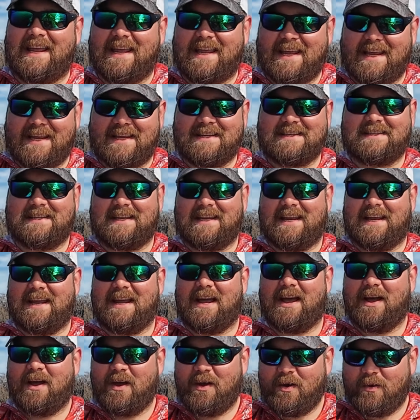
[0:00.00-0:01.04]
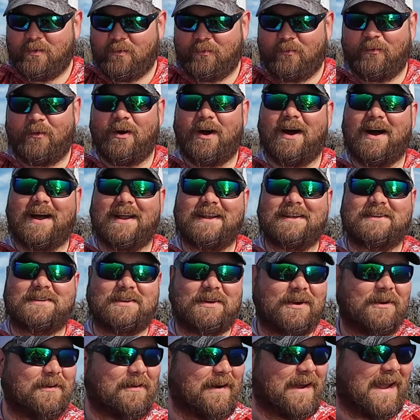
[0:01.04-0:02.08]
easy rod
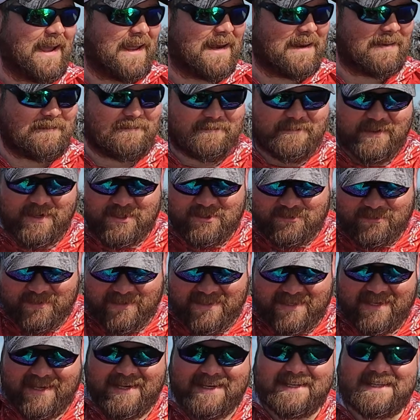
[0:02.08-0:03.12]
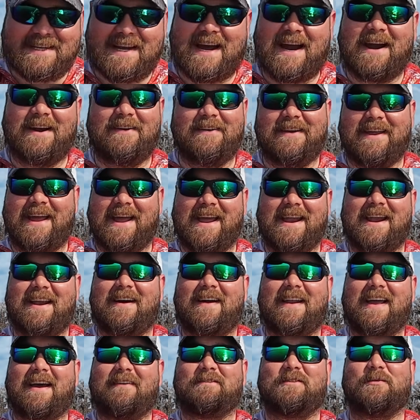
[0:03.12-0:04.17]
to go ahead and fish with the entire day and
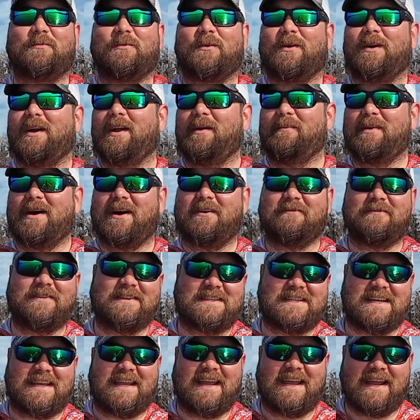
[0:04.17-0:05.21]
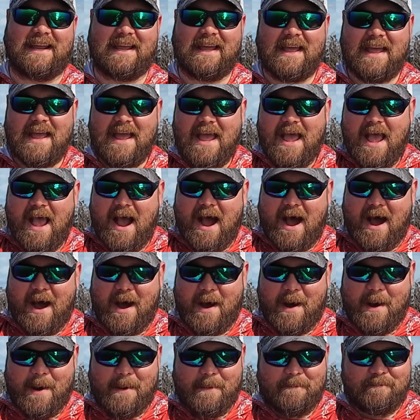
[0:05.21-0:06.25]
not have to worry about fatigue.
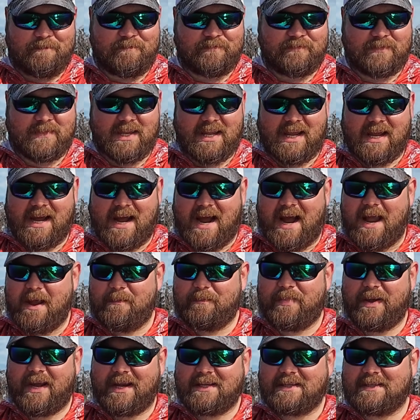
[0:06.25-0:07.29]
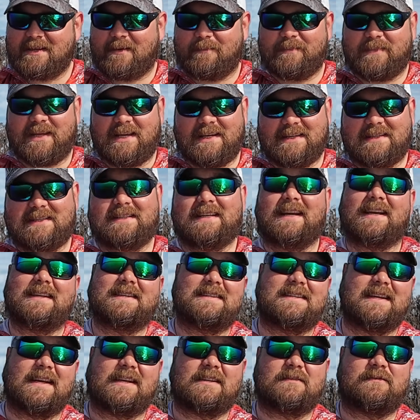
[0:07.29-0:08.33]
I picked up the
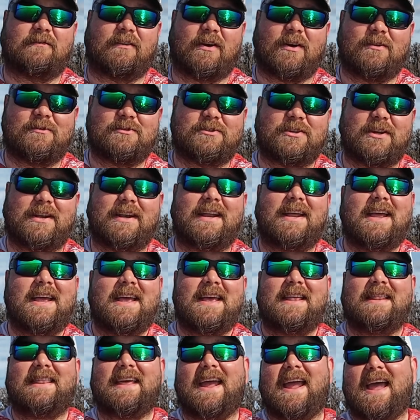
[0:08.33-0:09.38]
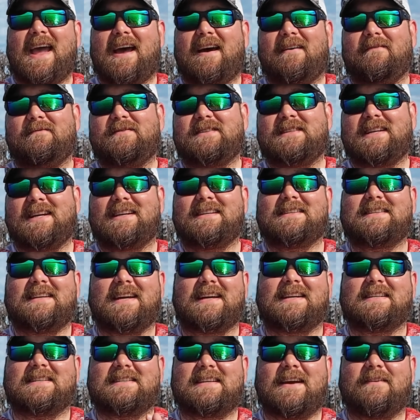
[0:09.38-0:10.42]
6.6 version. They have
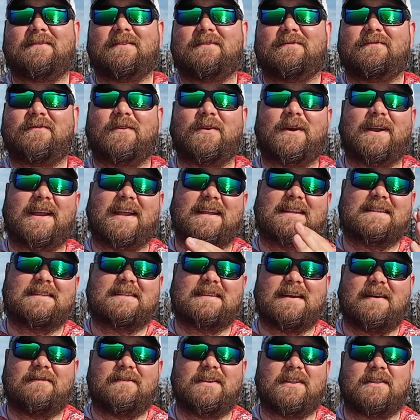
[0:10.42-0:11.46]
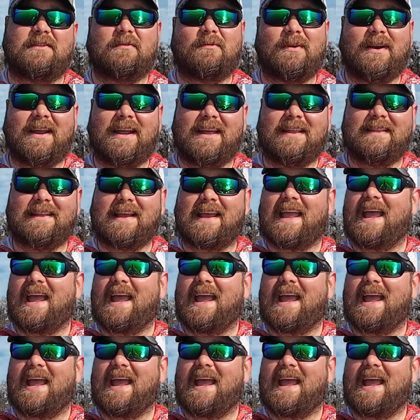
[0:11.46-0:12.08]
6.6, 7 foot, and 7.3 in the